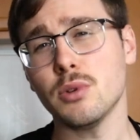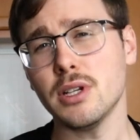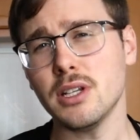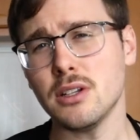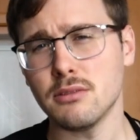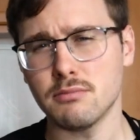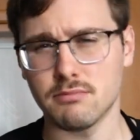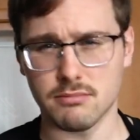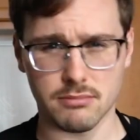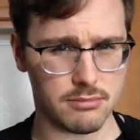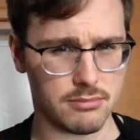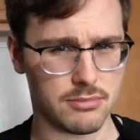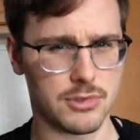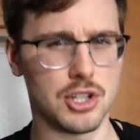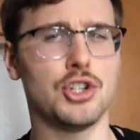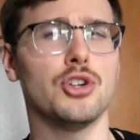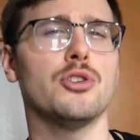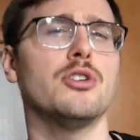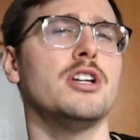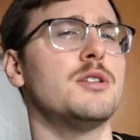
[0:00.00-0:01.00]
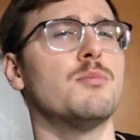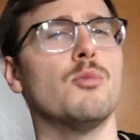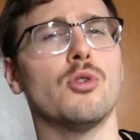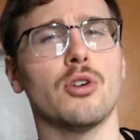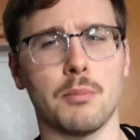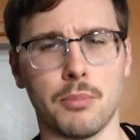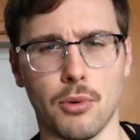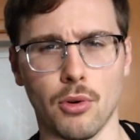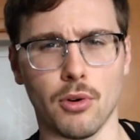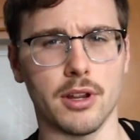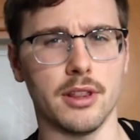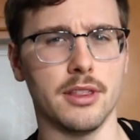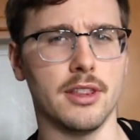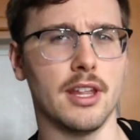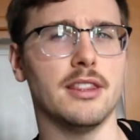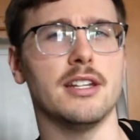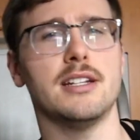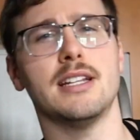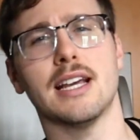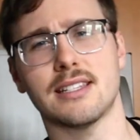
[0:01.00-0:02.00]
a real, the journey's more
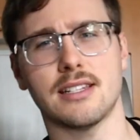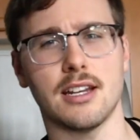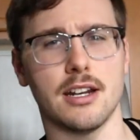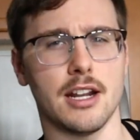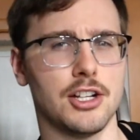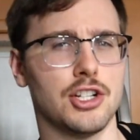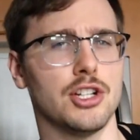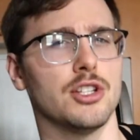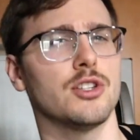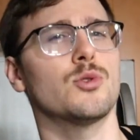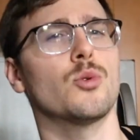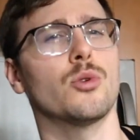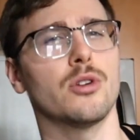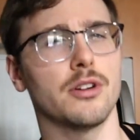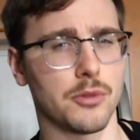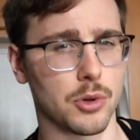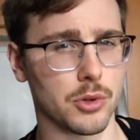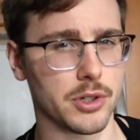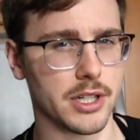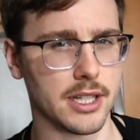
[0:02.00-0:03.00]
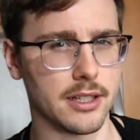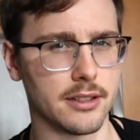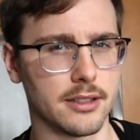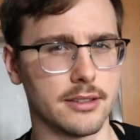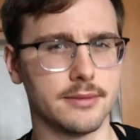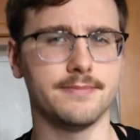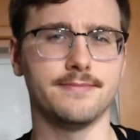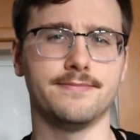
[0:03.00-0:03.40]
important than the destination sort of ordeal.